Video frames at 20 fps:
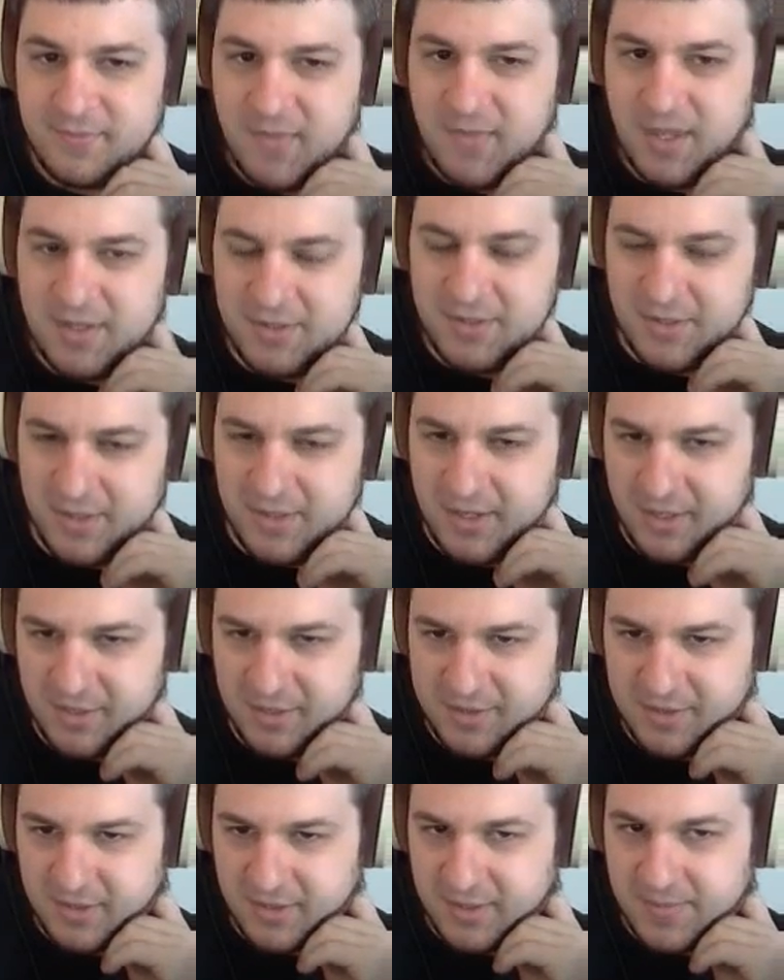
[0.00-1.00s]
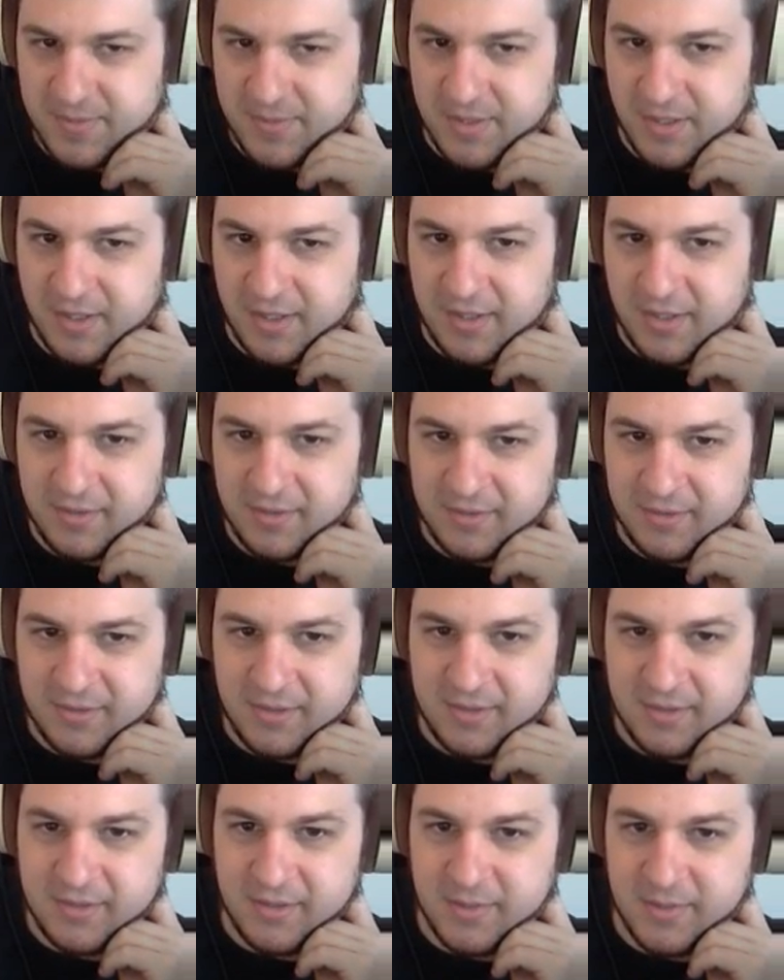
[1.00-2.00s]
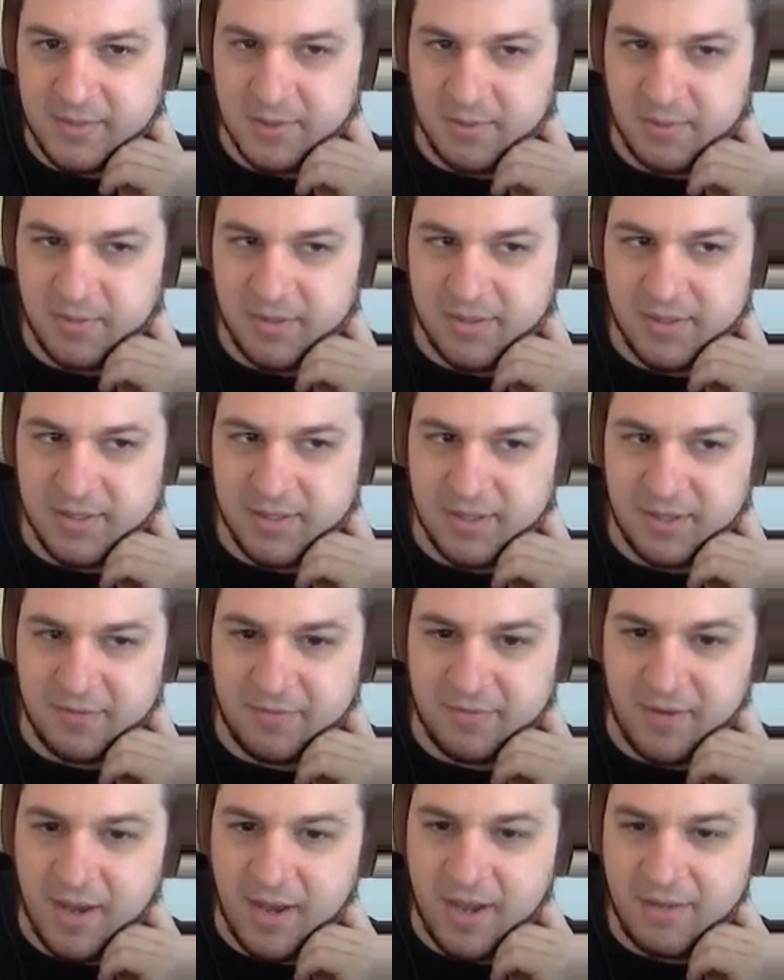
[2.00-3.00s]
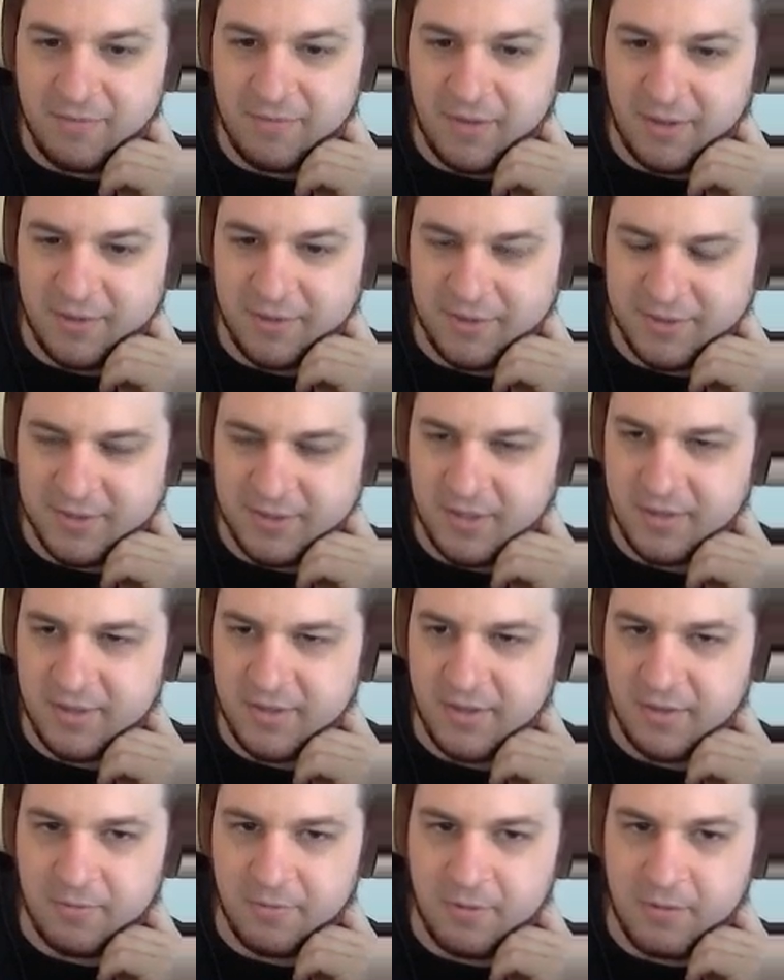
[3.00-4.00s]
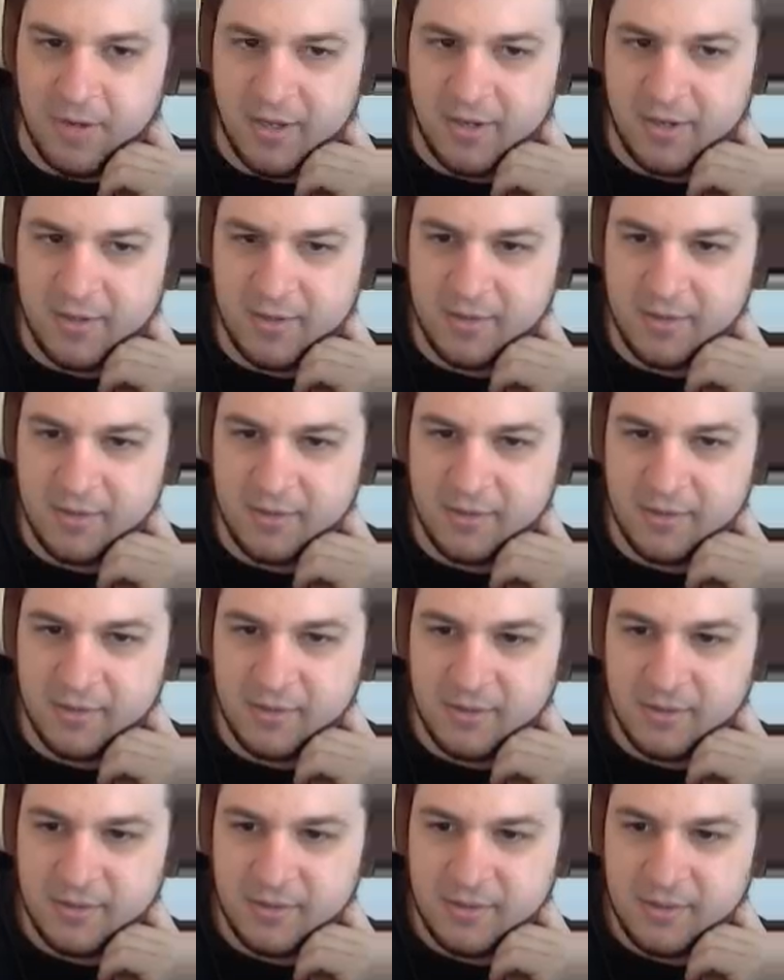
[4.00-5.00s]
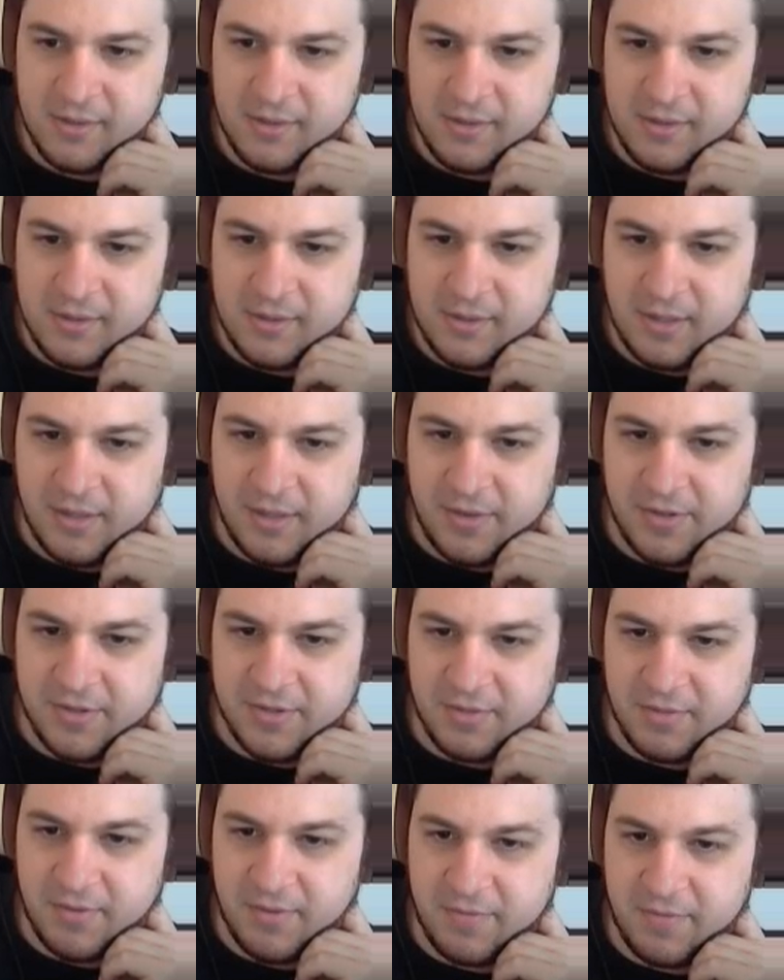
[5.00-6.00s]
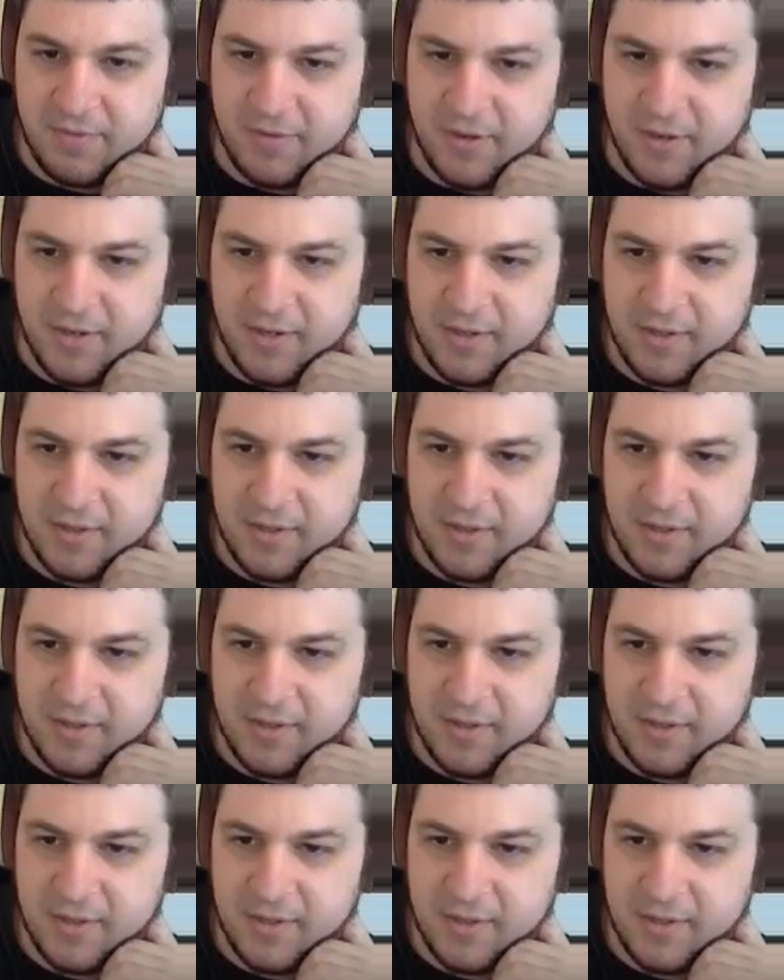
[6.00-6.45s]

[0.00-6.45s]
So yellows to Libster. Libster will play the yellow 5. I'll discard the other 1. Okay, there's the red 4.